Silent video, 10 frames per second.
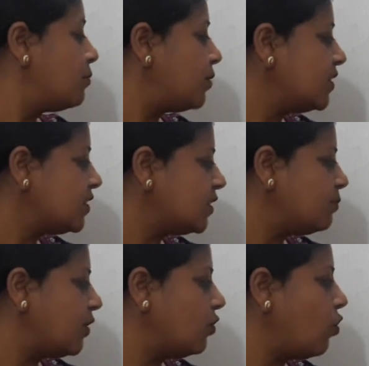
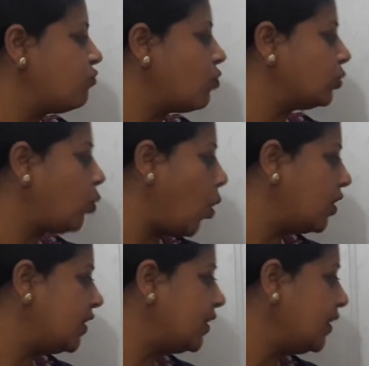principle of
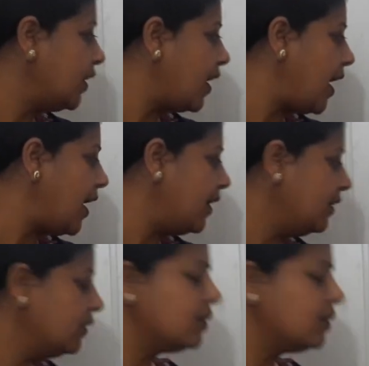authority and